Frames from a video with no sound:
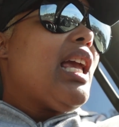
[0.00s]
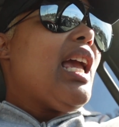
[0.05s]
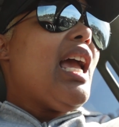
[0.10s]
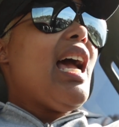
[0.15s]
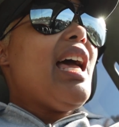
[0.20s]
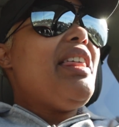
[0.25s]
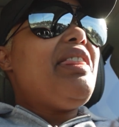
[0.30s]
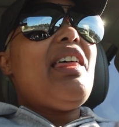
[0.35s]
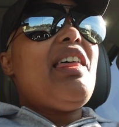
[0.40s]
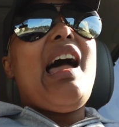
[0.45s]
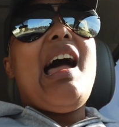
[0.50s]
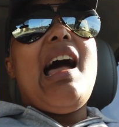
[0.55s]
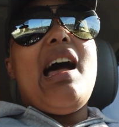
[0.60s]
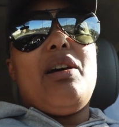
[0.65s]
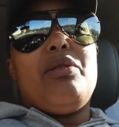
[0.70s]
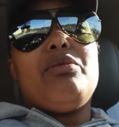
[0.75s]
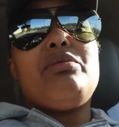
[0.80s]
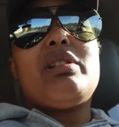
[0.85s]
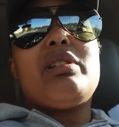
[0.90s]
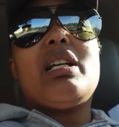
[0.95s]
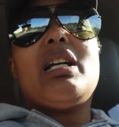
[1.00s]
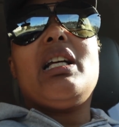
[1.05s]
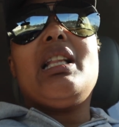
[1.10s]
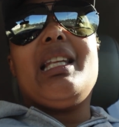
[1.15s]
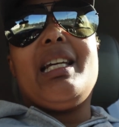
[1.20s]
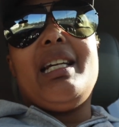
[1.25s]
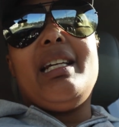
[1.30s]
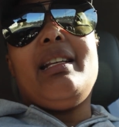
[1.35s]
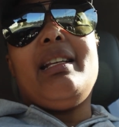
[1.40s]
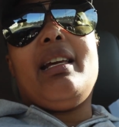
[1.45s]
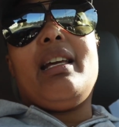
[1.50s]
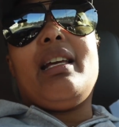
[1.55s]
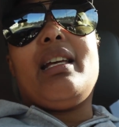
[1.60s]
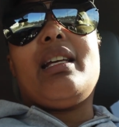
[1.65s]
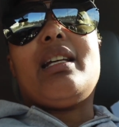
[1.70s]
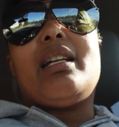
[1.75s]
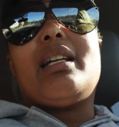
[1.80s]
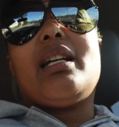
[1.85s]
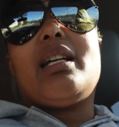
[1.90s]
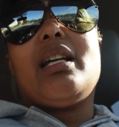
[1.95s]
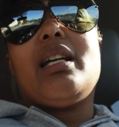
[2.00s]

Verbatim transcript: at the house cleaning